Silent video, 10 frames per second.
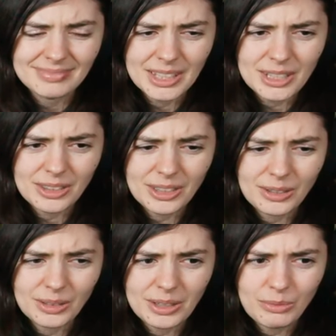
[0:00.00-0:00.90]
It's not the
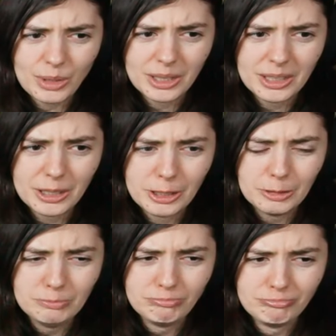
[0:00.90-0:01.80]
only
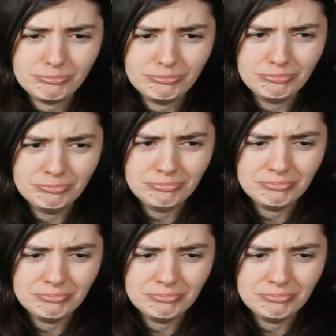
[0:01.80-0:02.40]
one.